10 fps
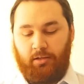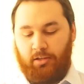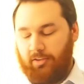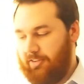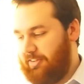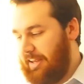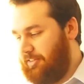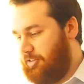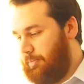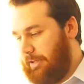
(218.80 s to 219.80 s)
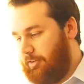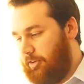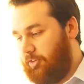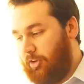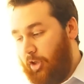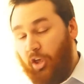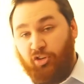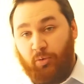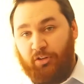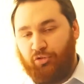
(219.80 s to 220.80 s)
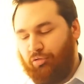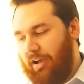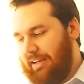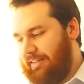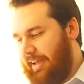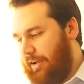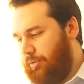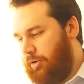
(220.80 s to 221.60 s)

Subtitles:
centimetres. So I just write down